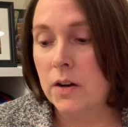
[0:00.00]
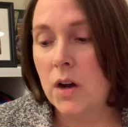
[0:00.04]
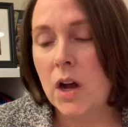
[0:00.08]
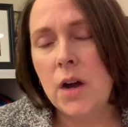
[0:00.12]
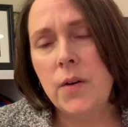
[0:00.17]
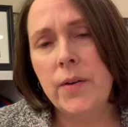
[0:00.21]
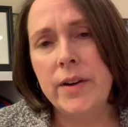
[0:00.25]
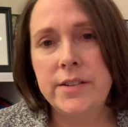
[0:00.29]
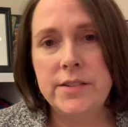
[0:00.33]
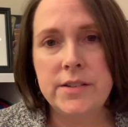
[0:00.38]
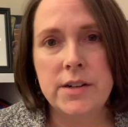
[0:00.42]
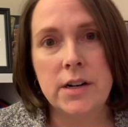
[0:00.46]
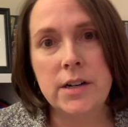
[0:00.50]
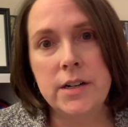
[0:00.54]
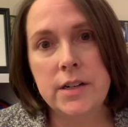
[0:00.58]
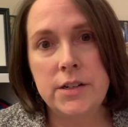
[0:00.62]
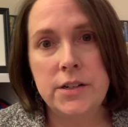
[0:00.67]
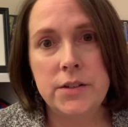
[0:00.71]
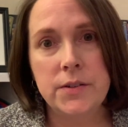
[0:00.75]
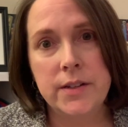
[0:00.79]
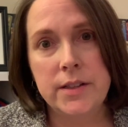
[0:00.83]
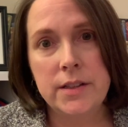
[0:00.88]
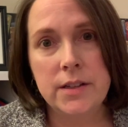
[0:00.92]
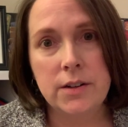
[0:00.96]
oh, I started
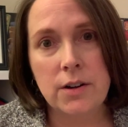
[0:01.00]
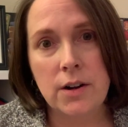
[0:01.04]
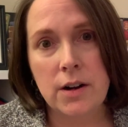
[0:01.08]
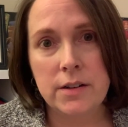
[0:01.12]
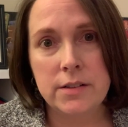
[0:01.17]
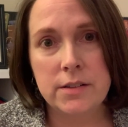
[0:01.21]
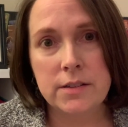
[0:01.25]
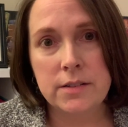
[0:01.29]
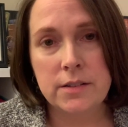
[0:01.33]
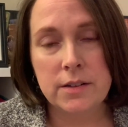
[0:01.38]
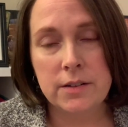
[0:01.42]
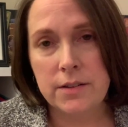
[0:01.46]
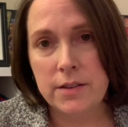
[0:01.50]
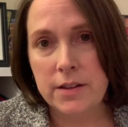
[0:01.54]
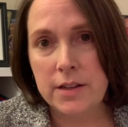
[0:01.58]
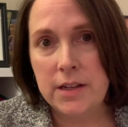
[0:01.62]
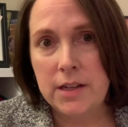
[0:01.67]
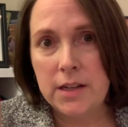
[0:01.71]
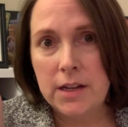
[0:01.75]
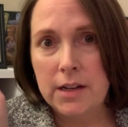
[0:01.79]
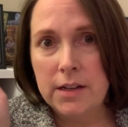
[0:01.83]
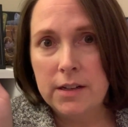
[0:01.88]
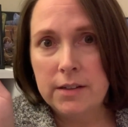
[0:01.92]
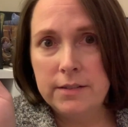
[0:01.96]
doing the cross or
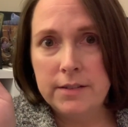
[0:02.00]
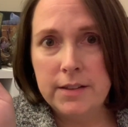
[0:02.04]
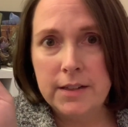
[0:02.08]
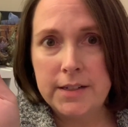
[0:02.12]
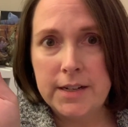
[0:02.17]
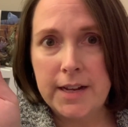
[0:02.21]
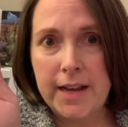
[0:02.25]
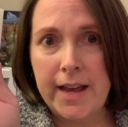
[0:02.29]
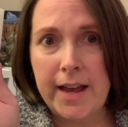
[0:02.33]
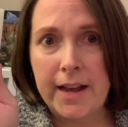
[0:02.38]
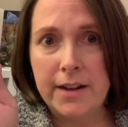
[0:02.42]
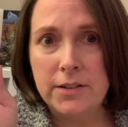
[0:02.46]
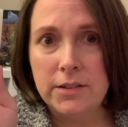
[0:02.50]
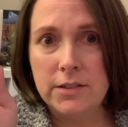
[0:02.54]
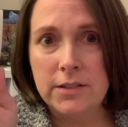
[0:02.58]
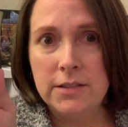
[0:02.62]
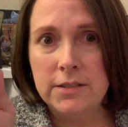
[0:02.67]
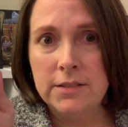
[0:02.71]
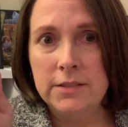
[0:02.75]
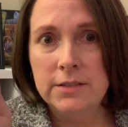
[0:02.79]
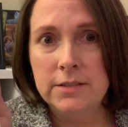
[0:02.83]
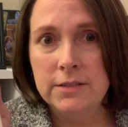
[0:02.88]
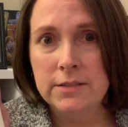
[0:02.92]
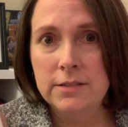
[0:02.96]
the
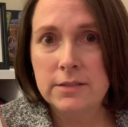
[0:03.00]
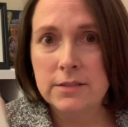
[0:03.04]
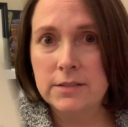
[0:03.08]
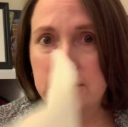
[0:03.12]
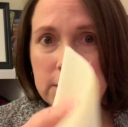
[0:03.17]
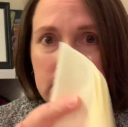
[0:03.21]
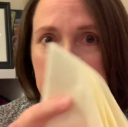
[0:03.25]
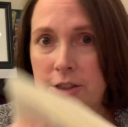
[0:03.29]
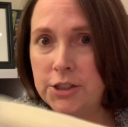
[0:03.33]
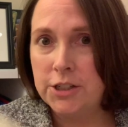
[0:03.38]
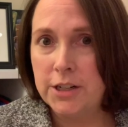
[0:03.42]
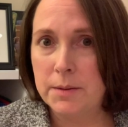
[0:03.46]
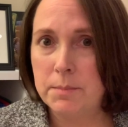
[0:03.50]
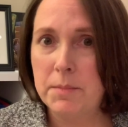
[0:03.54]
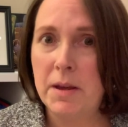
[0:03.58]
diagonal stitching.